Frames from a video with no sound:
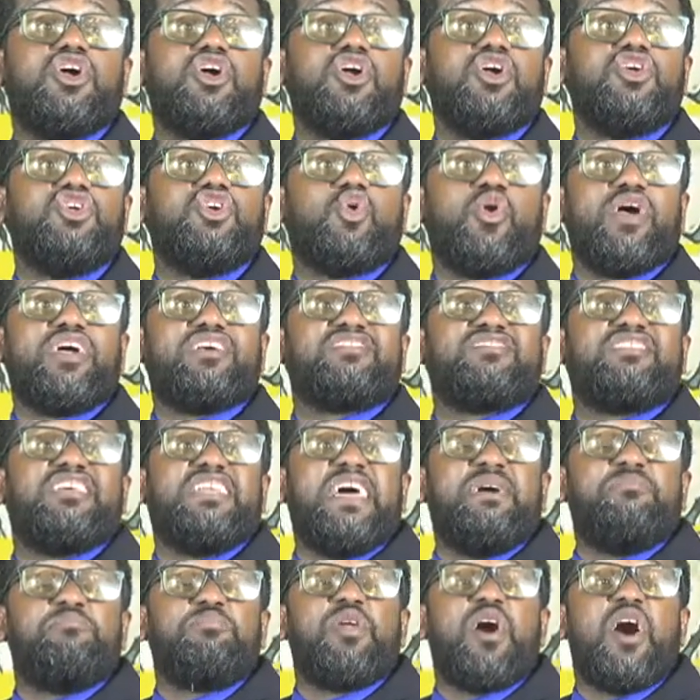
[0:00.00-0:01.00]
You going to still
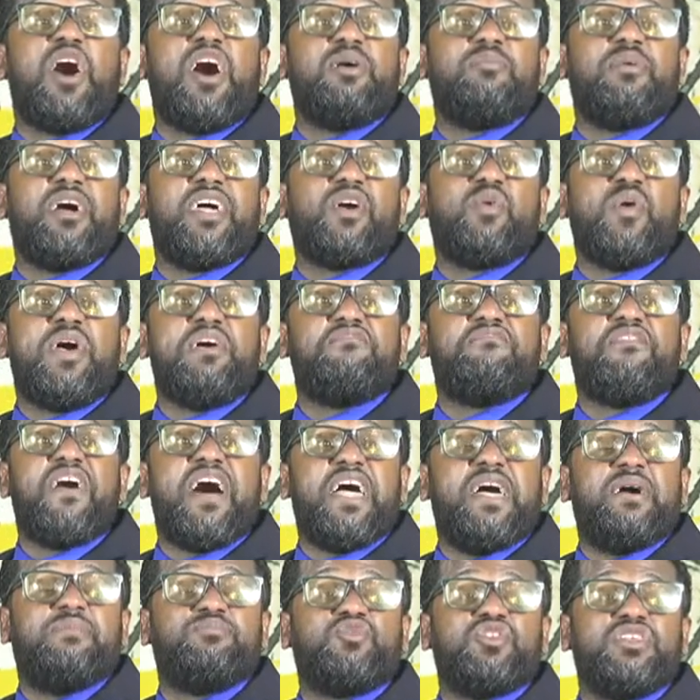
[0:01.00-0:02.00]
employ him or you going to
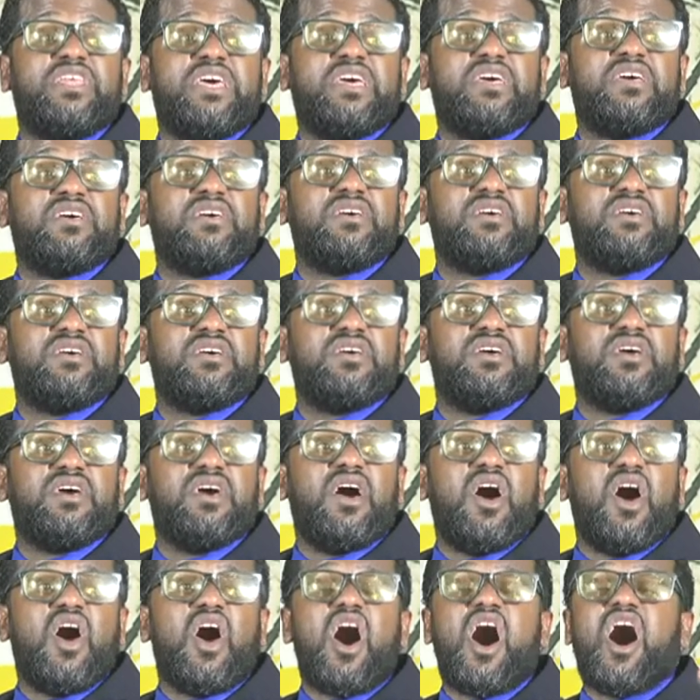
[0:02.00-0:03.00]
fire him today?
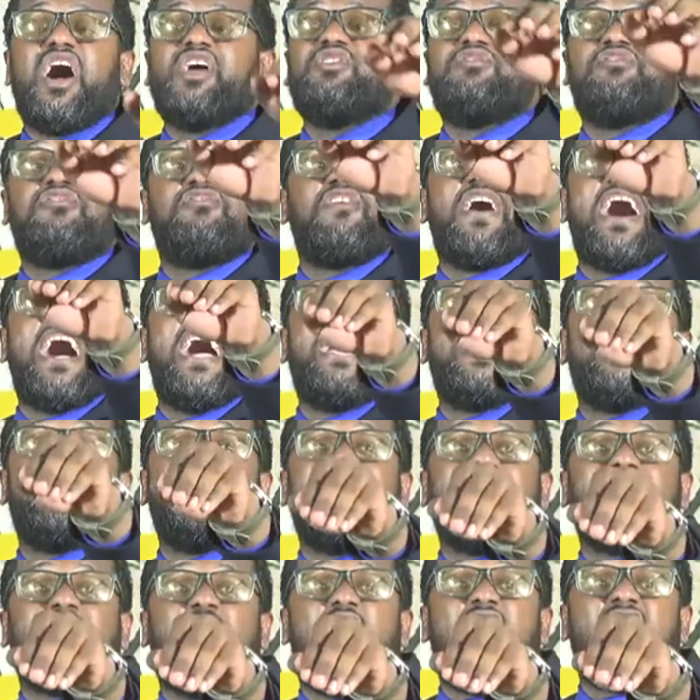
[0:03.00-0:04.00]
Are you firing
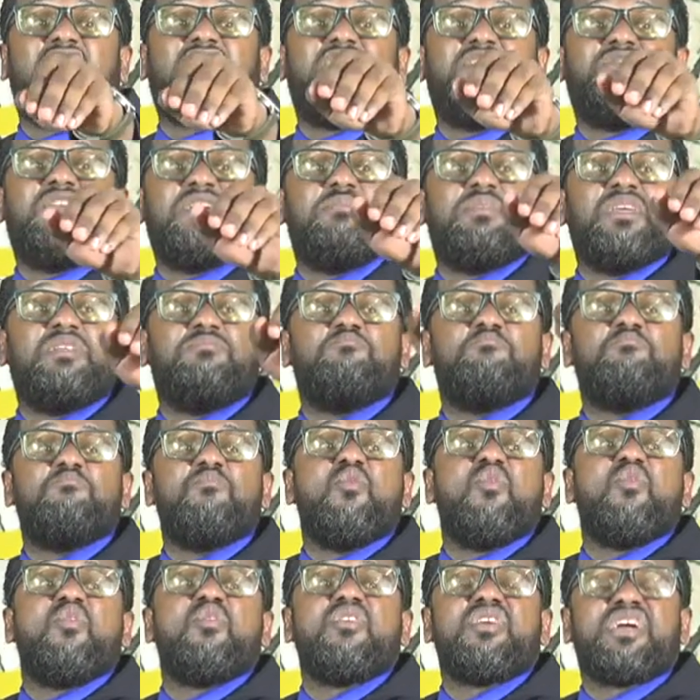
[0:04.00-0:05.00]
him or giving him
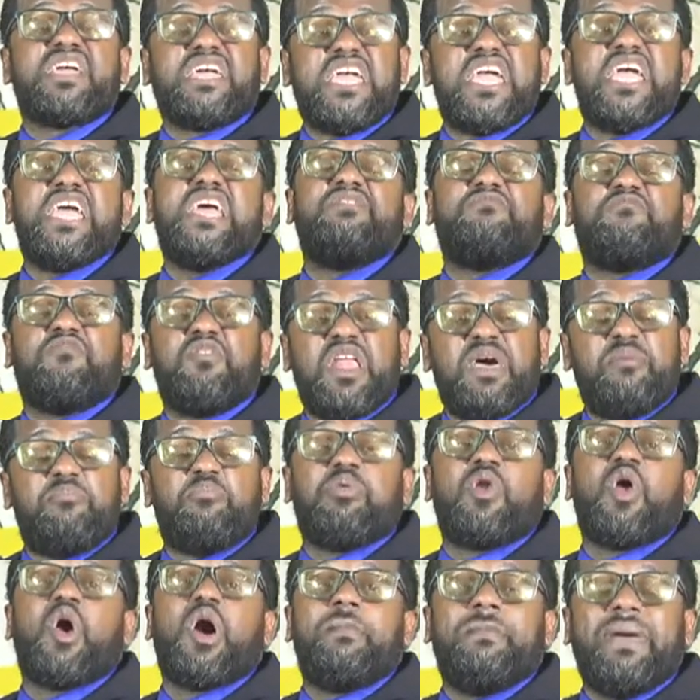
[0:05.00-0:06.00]
more gainful
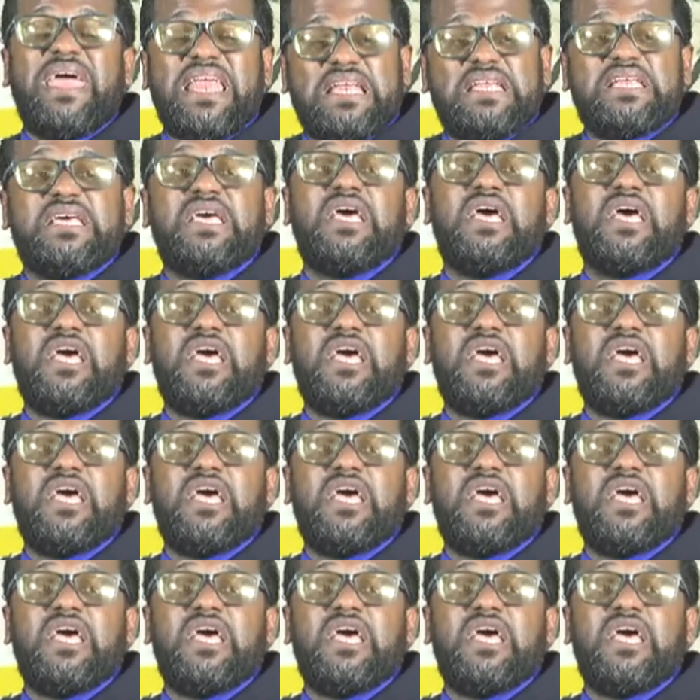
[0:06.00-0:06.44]
employment?